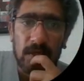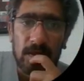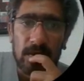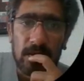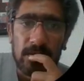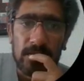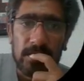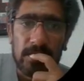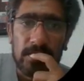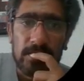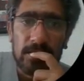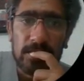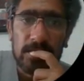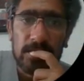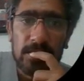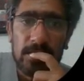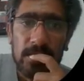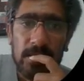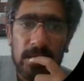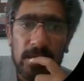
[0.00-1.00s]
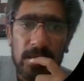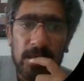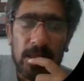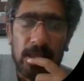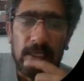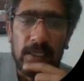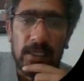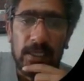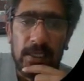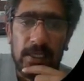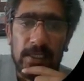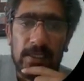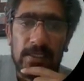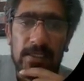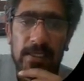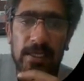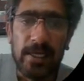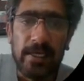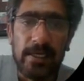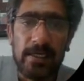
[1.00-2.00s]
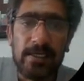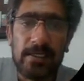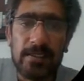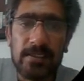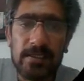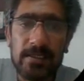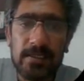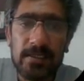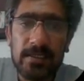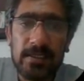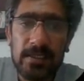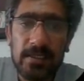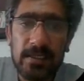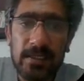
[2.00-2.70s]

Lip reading: Oh yes, this 8 is